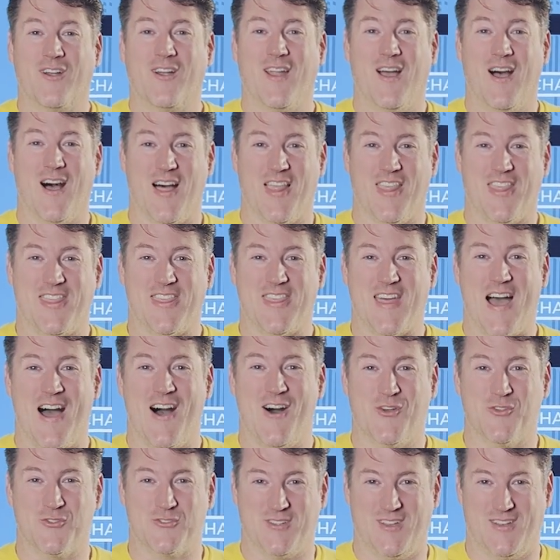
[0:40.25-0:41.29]

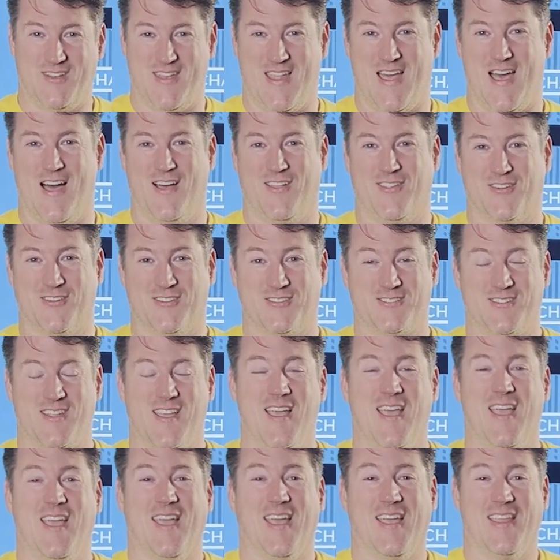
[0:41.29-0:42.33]

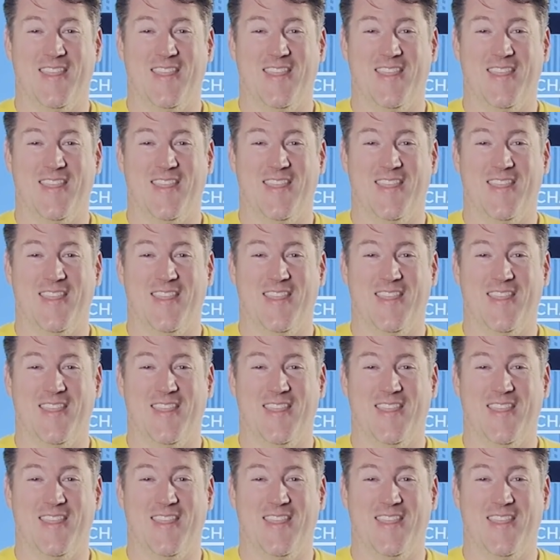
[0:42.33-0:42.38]
$1,000.